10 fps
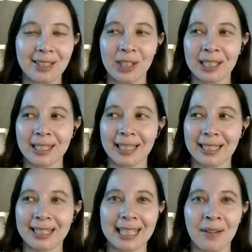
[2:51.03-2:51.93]
She has like
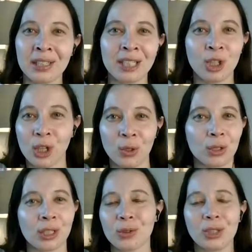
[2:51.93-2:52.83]
72.
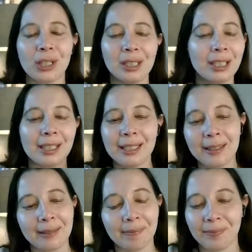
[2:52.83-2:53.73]
So she's
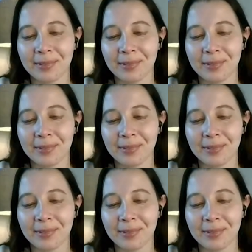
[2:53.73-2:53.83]
gonna